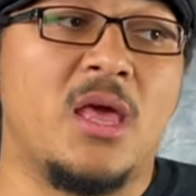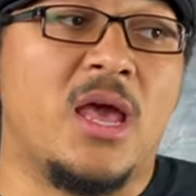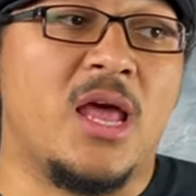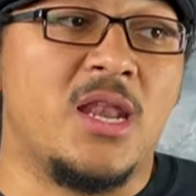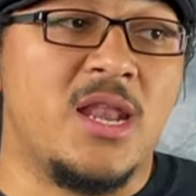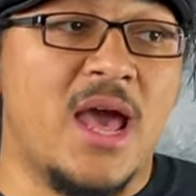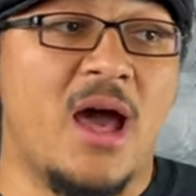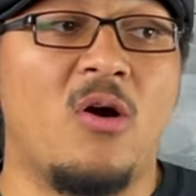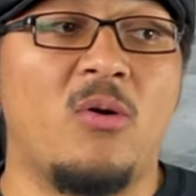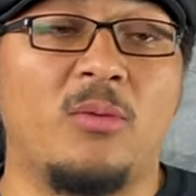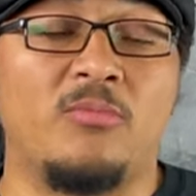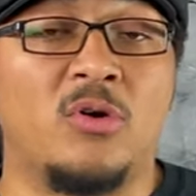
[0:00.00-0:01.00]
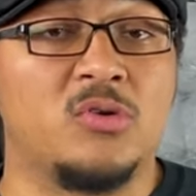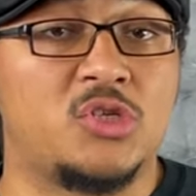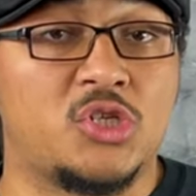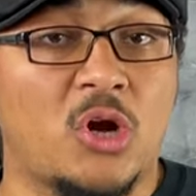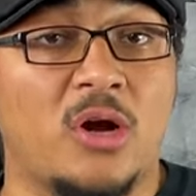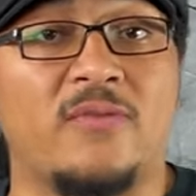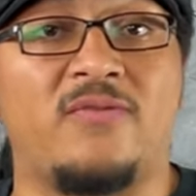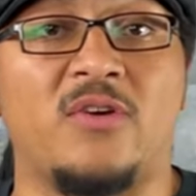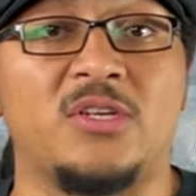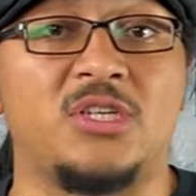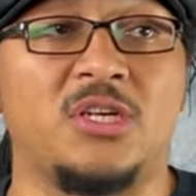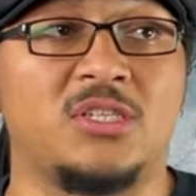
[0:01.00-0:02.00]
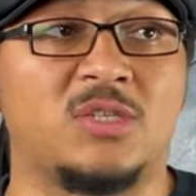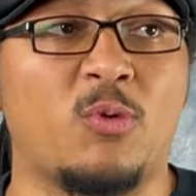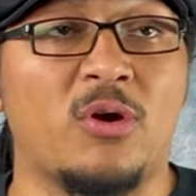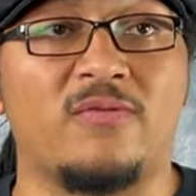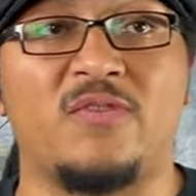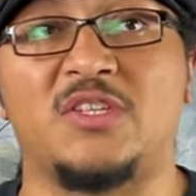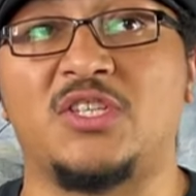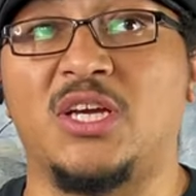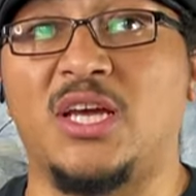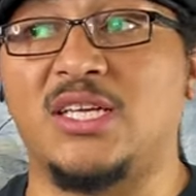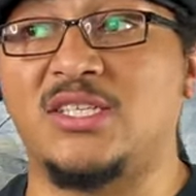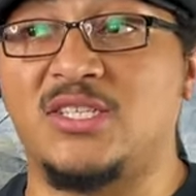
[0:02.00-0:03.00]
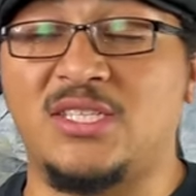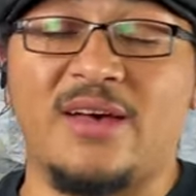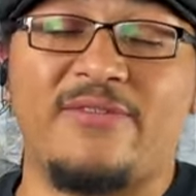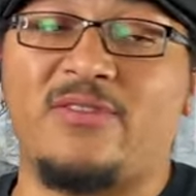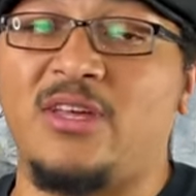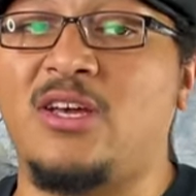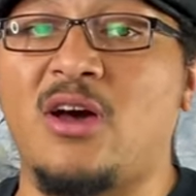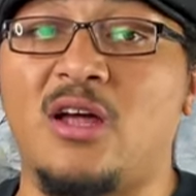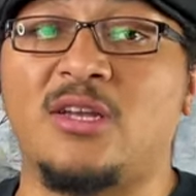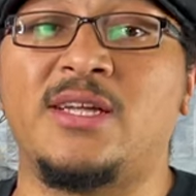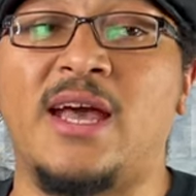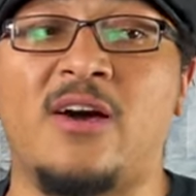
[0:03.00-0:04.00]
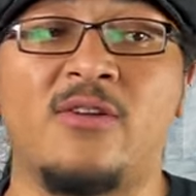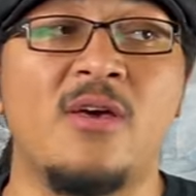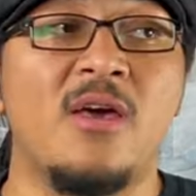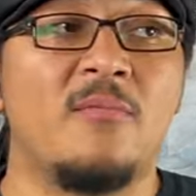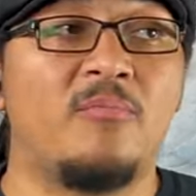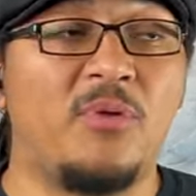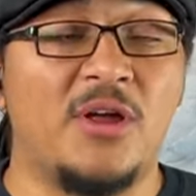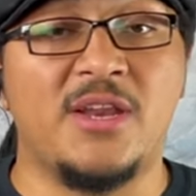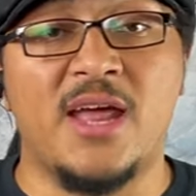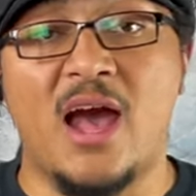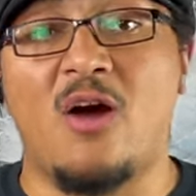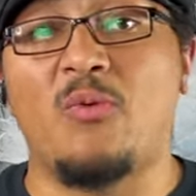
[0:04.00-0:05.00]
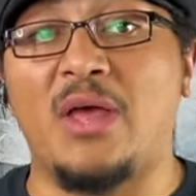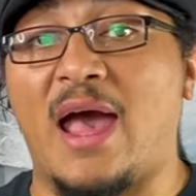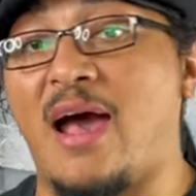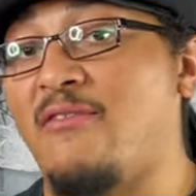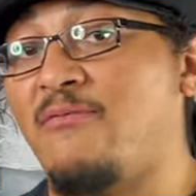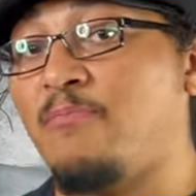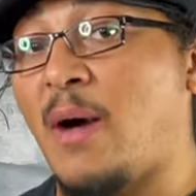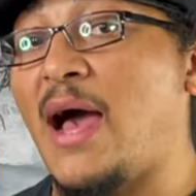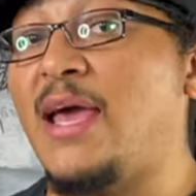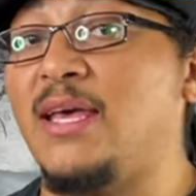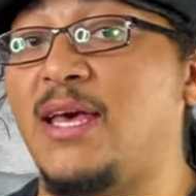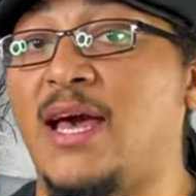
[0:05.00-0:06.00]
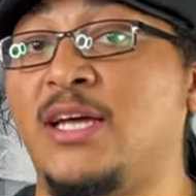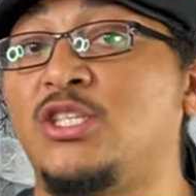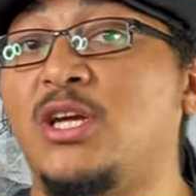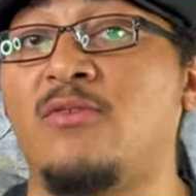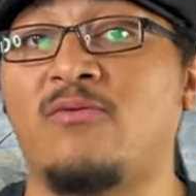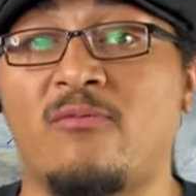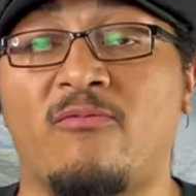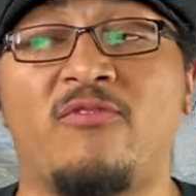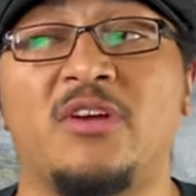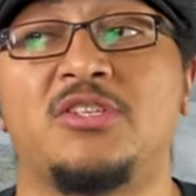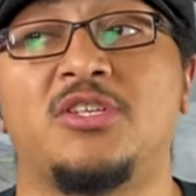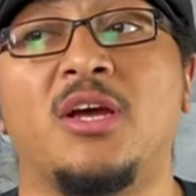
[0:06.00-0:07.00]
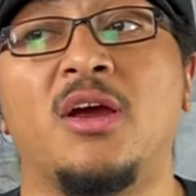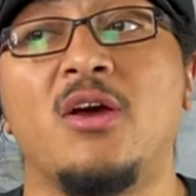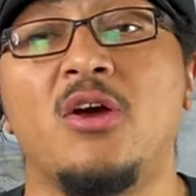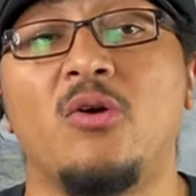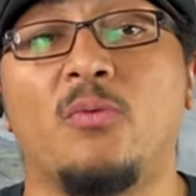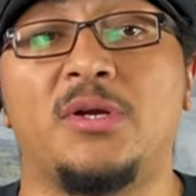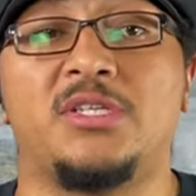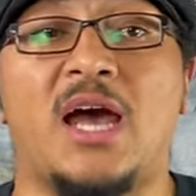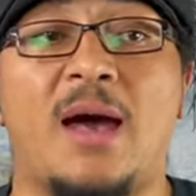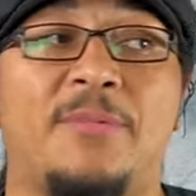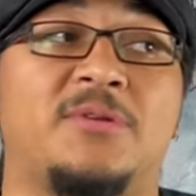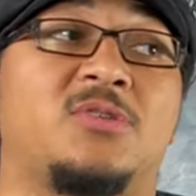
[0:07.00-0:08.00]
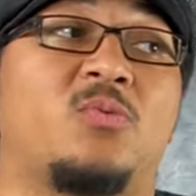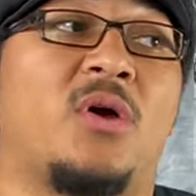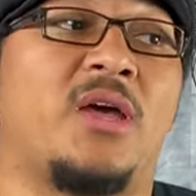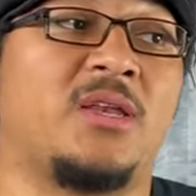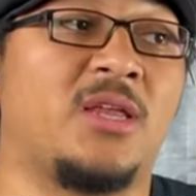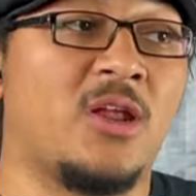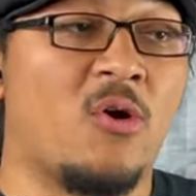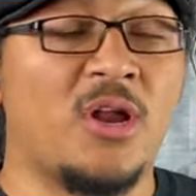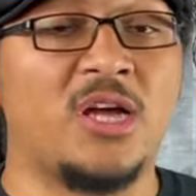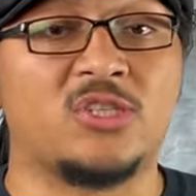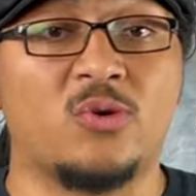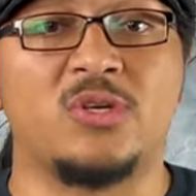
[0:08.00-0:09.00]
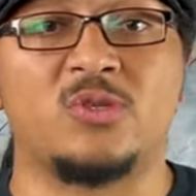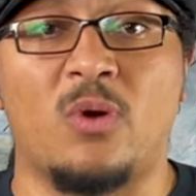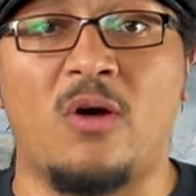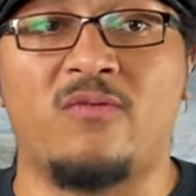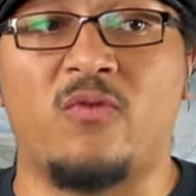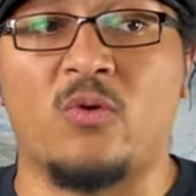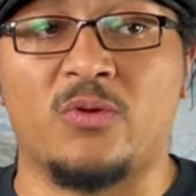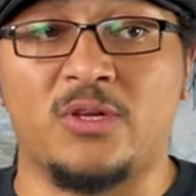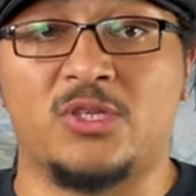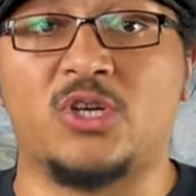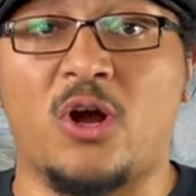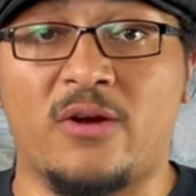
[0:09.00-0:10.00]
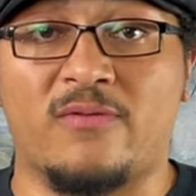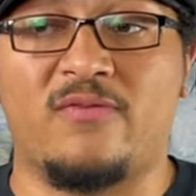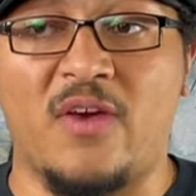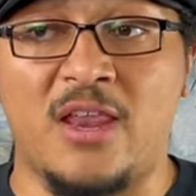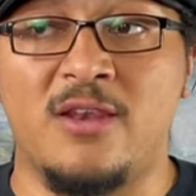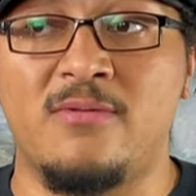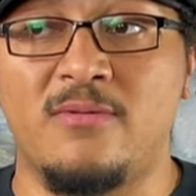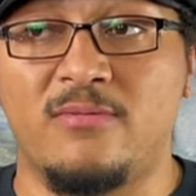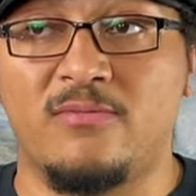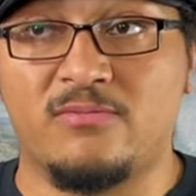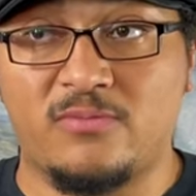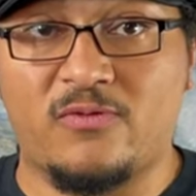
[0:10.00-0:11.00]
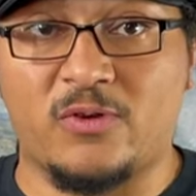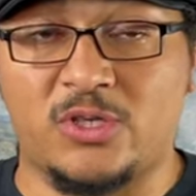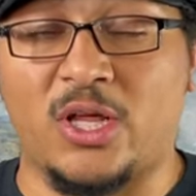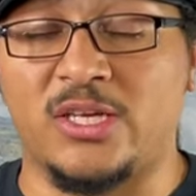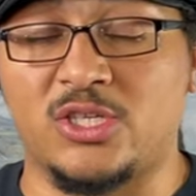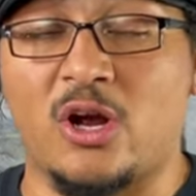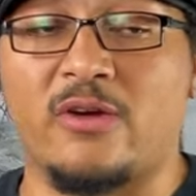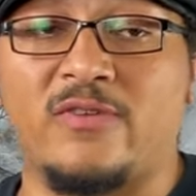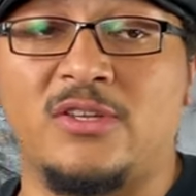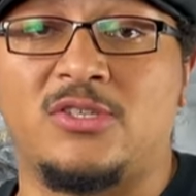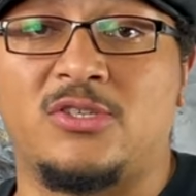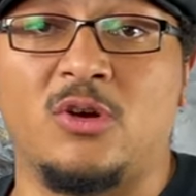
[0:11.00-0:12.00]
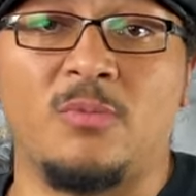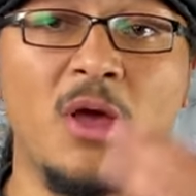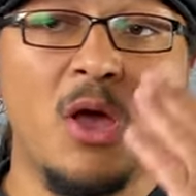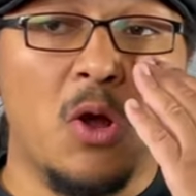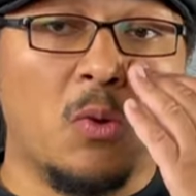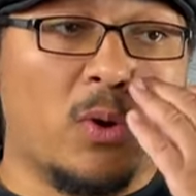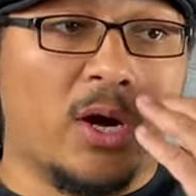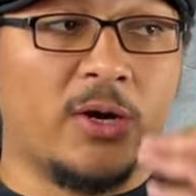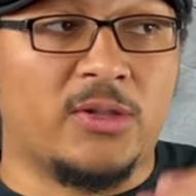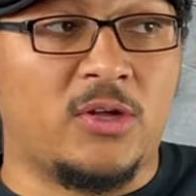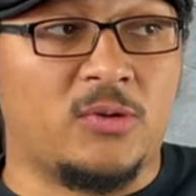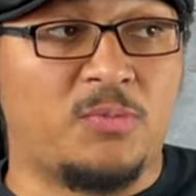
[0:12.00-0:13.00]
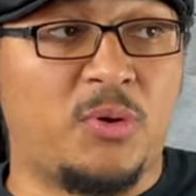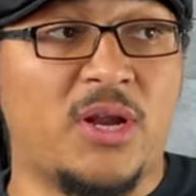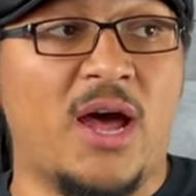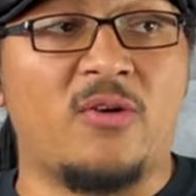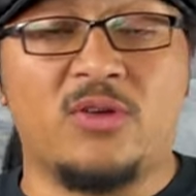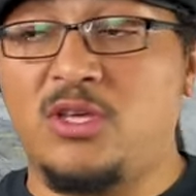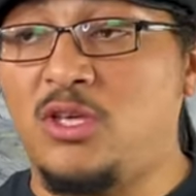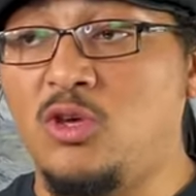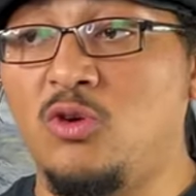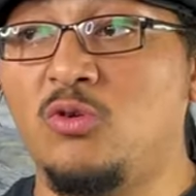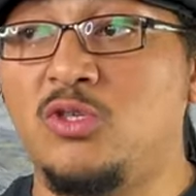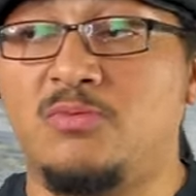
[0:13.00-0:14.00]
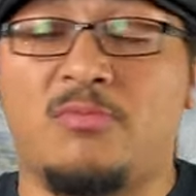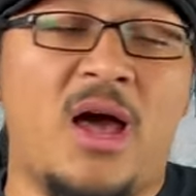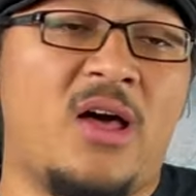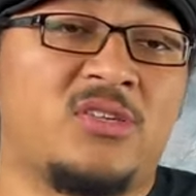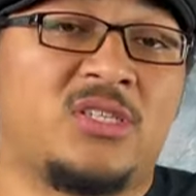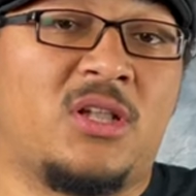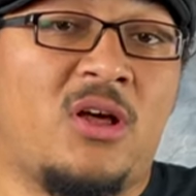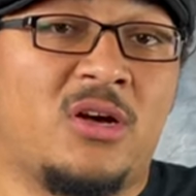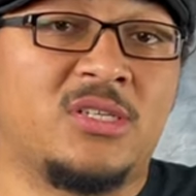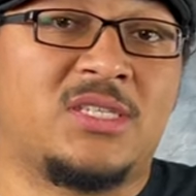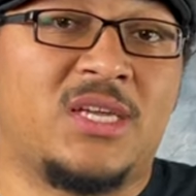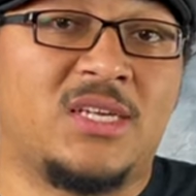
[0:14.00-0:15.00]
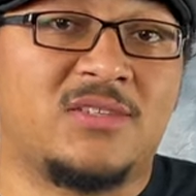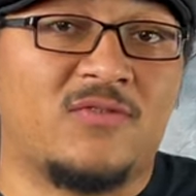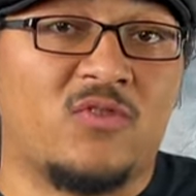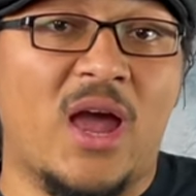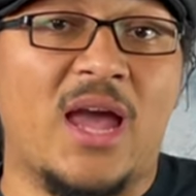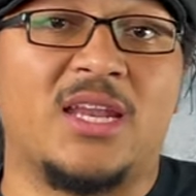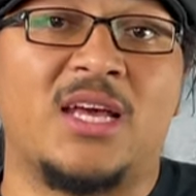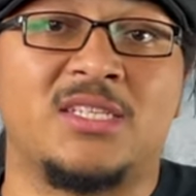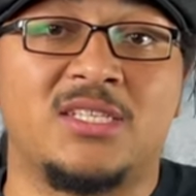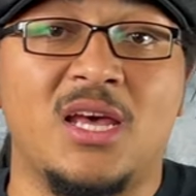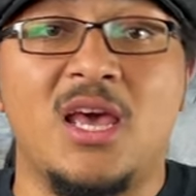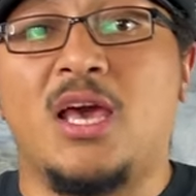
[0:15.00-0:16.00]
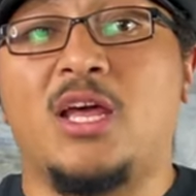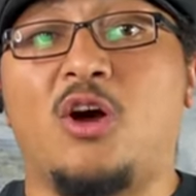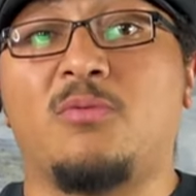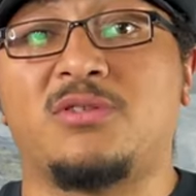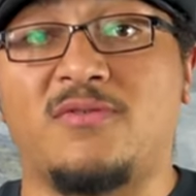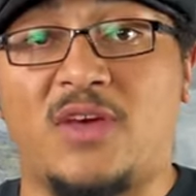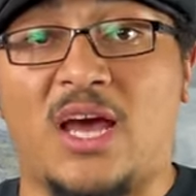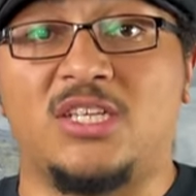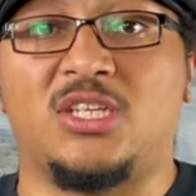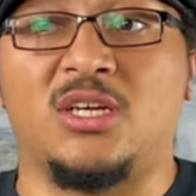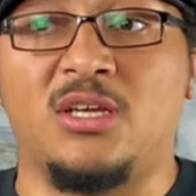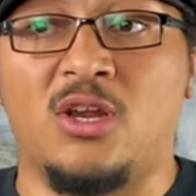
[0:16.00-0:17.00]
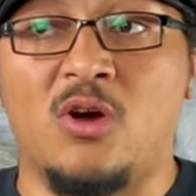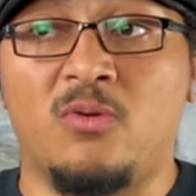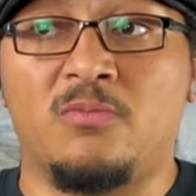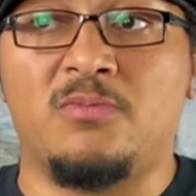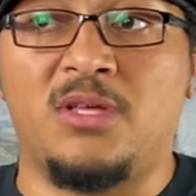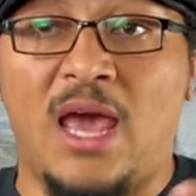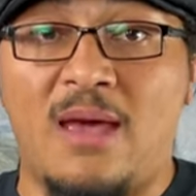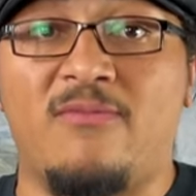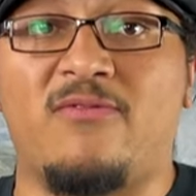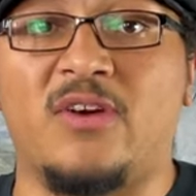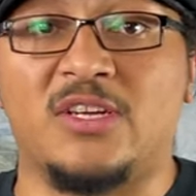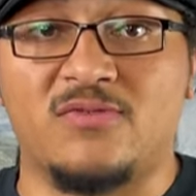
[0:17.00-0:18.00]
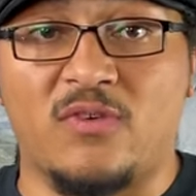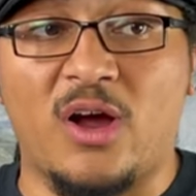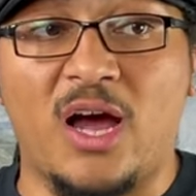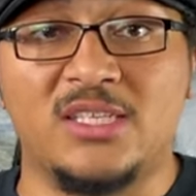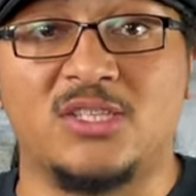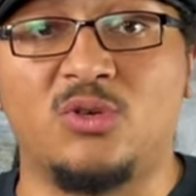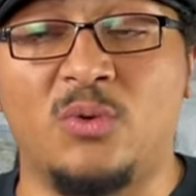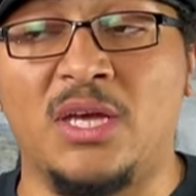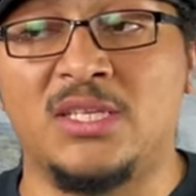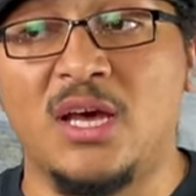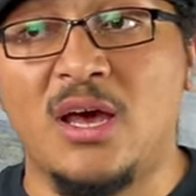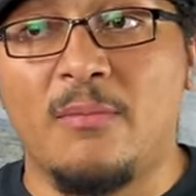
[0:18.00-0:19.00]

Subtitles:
And now most shark fishing, sport fishing, has definitely gone down, but now we have bycatch in from fishing, which happens when, you know, and also as well for the shark fin, for like shark fin soup, where they'll put out huge miles-long lengths of dragnets in hopes of catching, you know, game fish for us to eat.